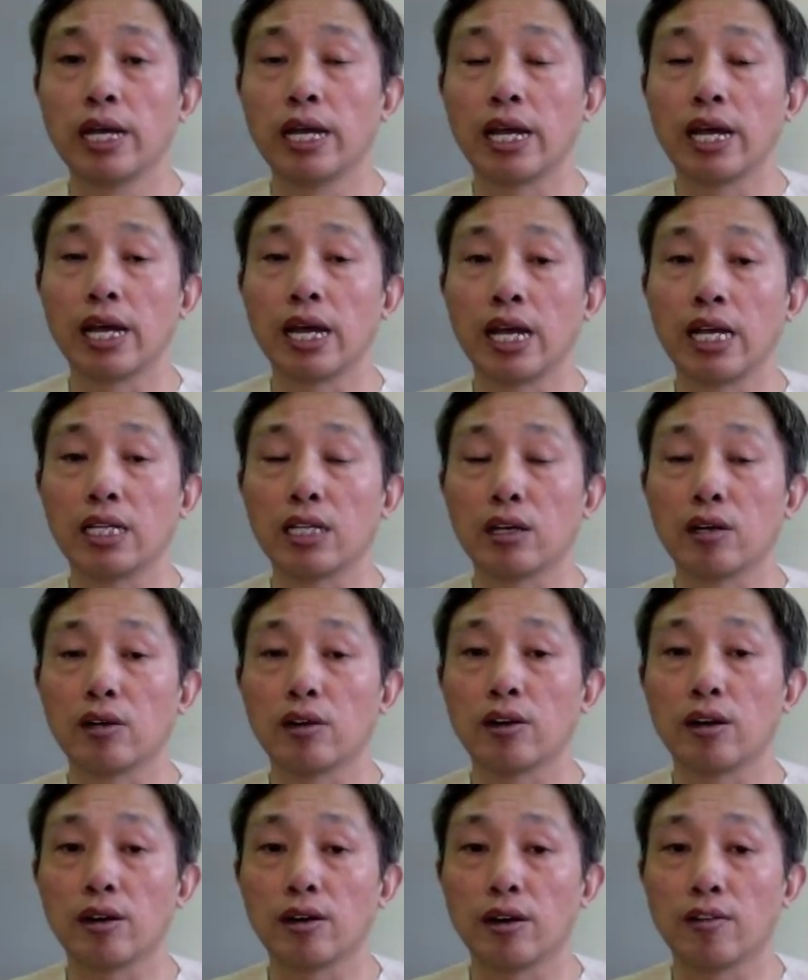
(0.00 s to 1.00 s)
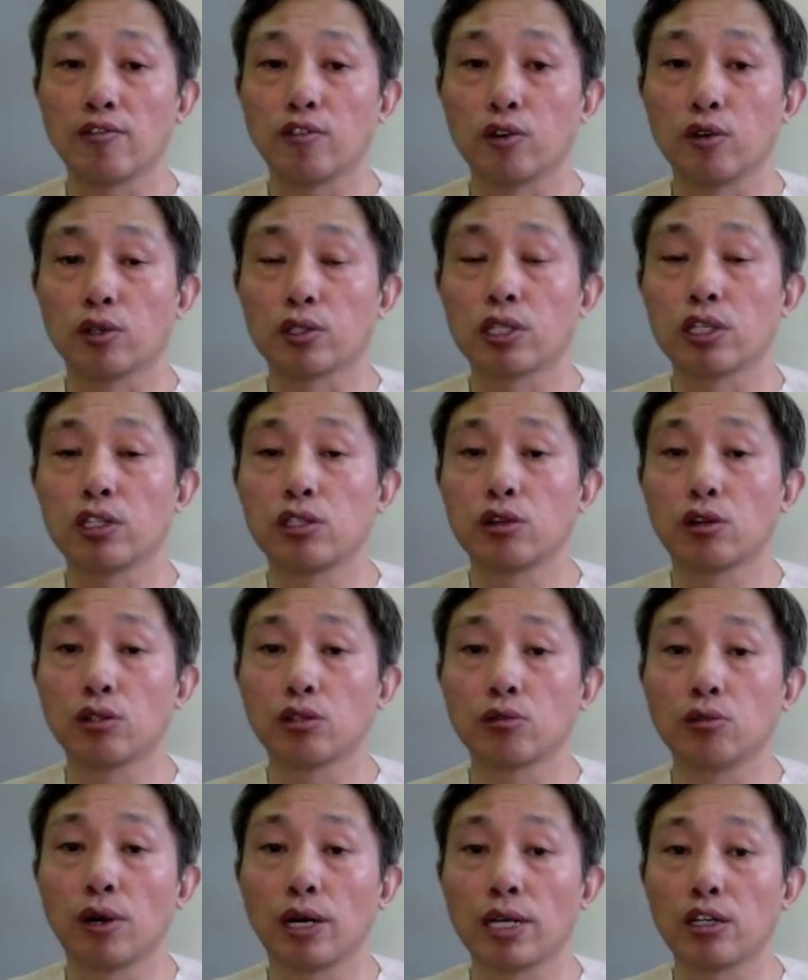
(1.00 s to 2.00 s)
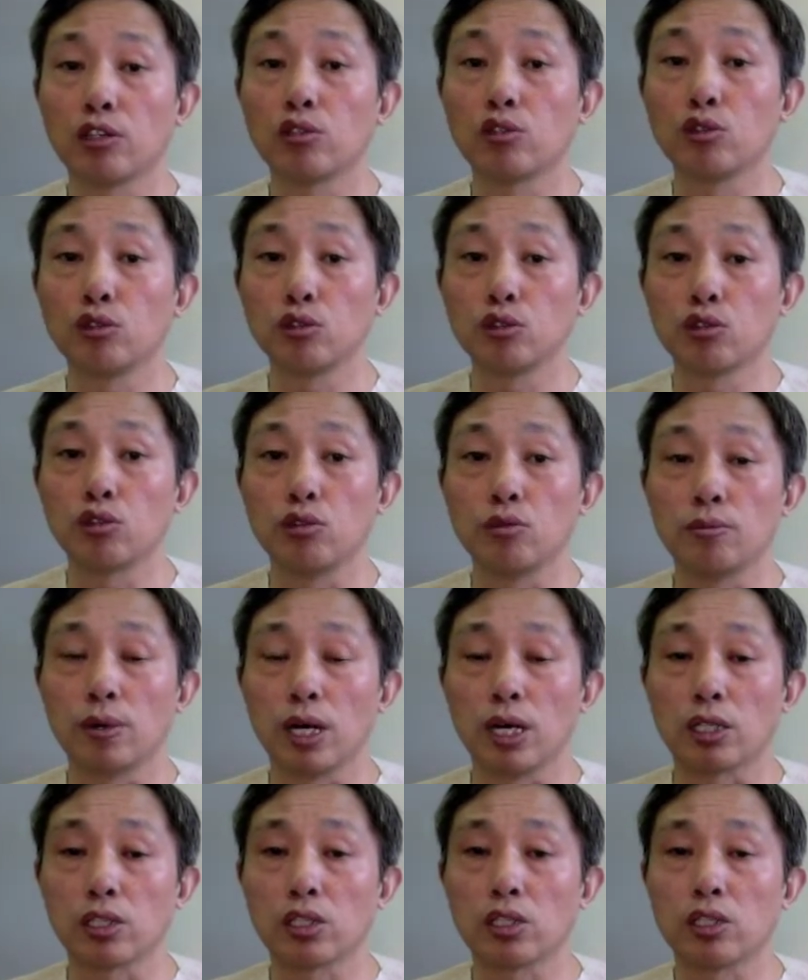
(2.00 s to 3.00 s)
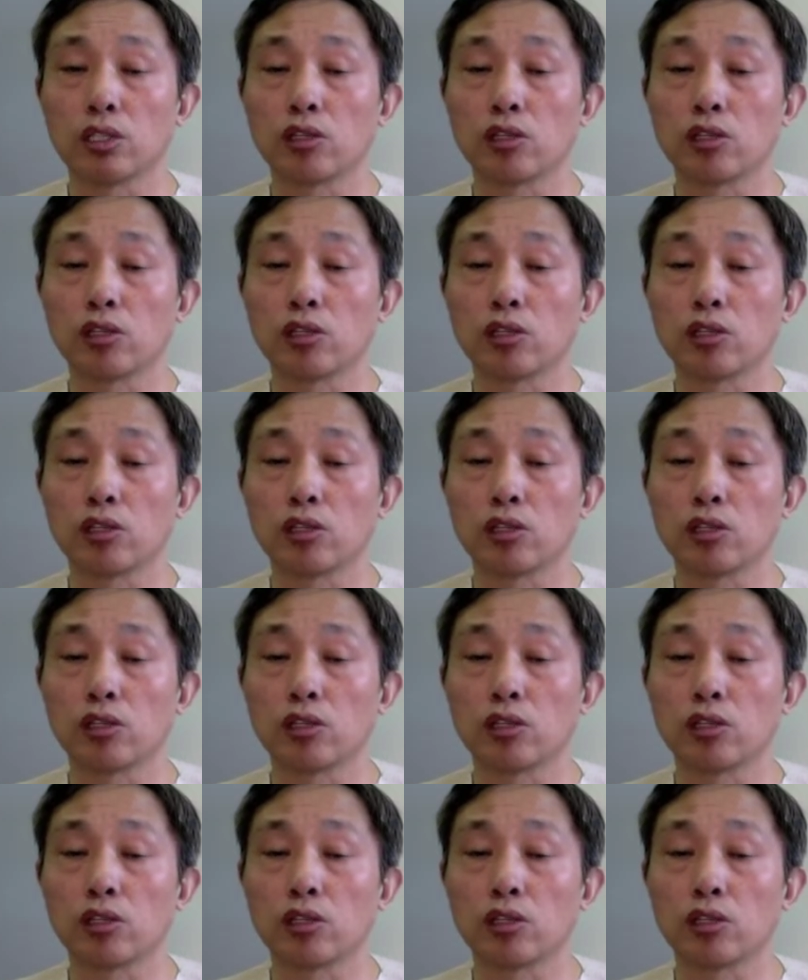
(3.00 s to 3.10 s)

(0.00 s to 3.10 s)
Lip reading: and of course you don't want to do too much,